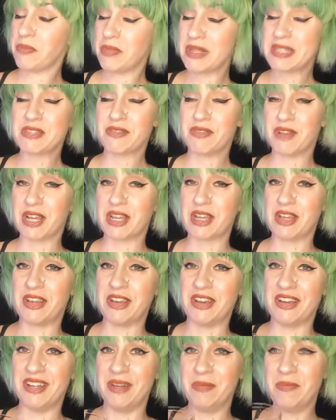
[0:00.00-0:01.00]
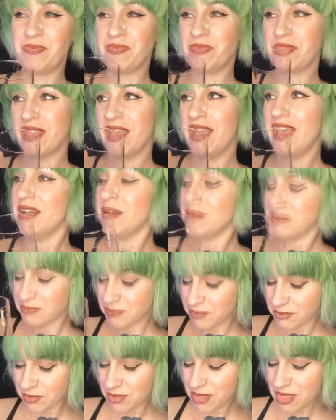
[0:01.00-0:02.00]
It's fucking good.
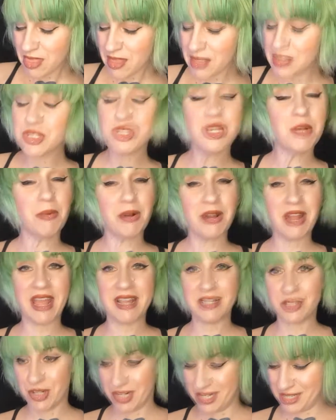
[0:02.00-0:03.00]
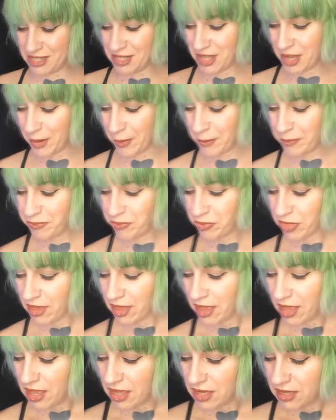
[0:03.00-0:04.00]
Super dangerous though.
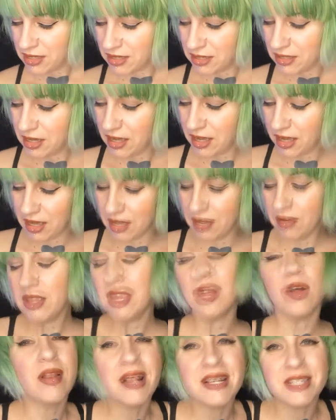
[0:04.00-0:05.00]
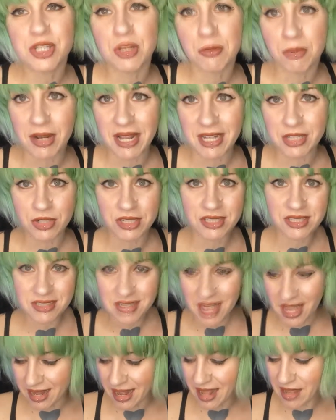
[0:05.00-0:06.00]
Not super dangerous. It's
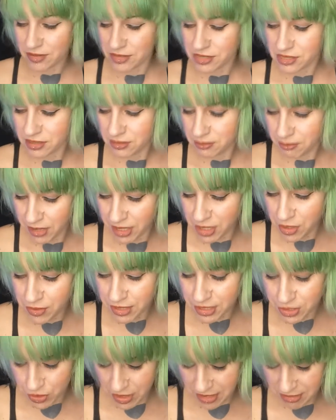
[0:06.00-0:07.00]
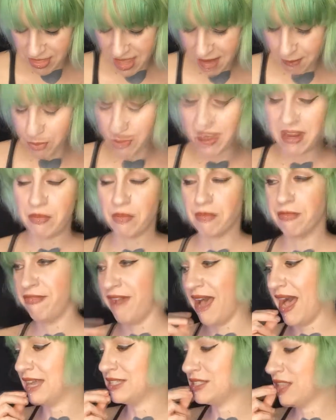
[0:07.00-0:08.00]
got an ounce, but you could drink that pretty
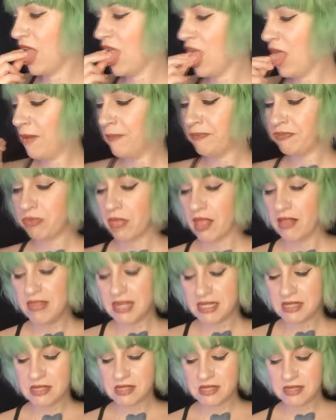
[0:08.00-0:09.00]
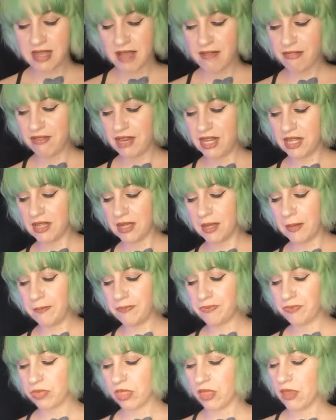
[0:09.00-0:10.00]
fast. This is definitely,
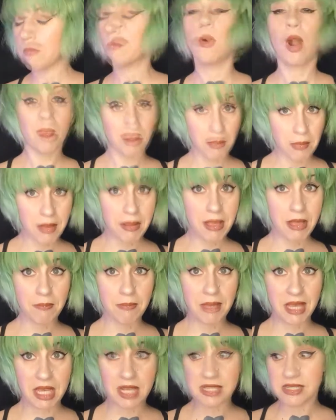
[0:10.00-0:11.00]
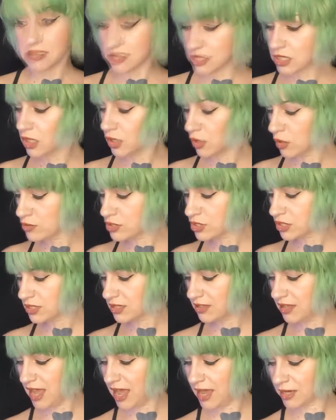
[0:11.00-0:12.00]
probably because it's closer
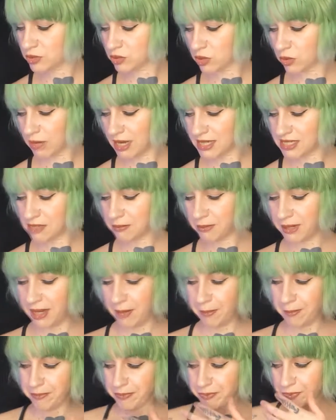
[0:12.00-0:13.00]
to the actual recipe.